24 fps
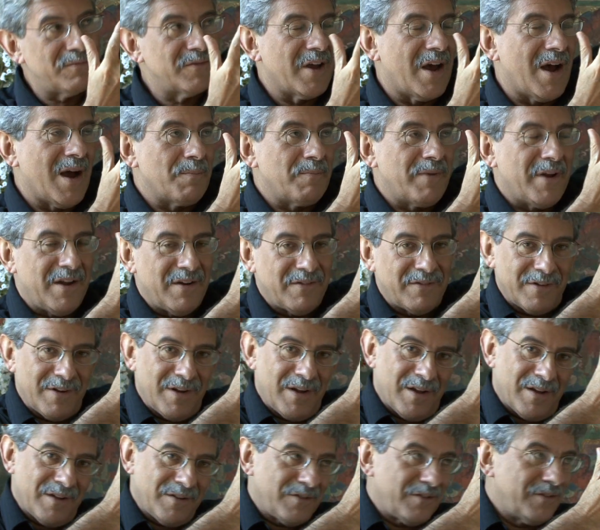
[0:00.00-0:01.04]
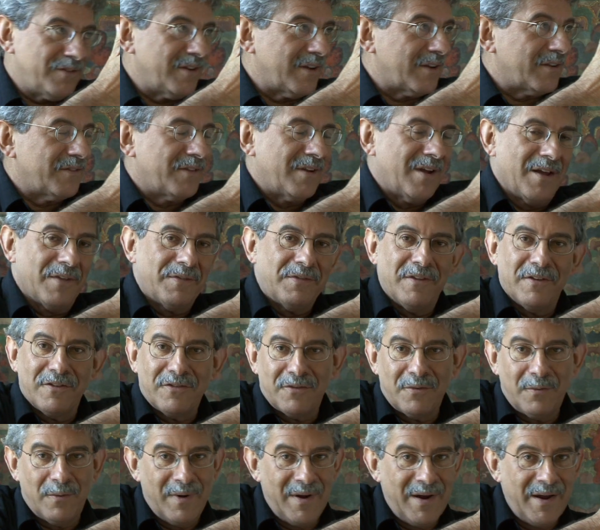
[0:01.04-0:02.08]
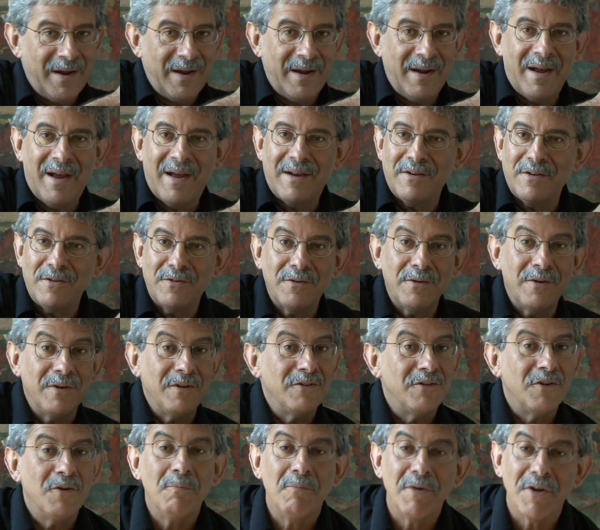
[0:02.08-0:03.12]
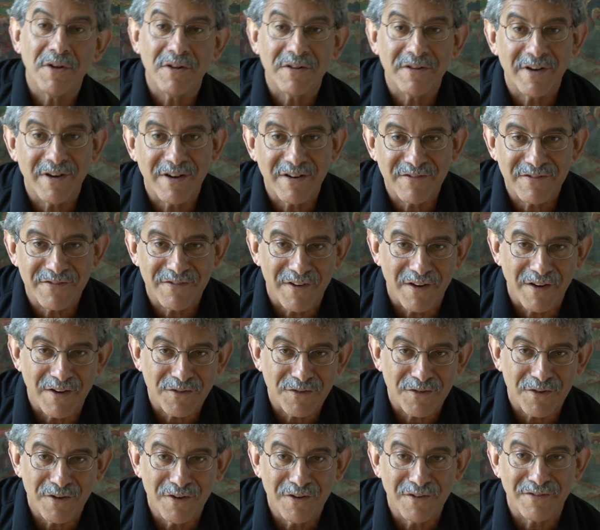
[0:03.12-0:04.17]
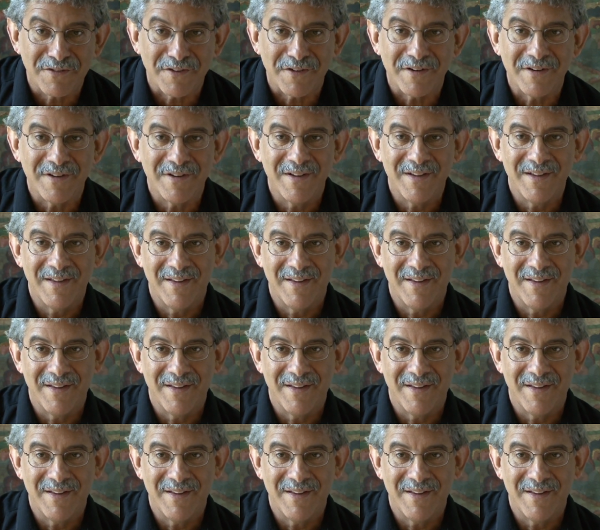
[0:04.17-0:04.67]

top heavy and sticks out this way, and as soon as you build it, it falls over.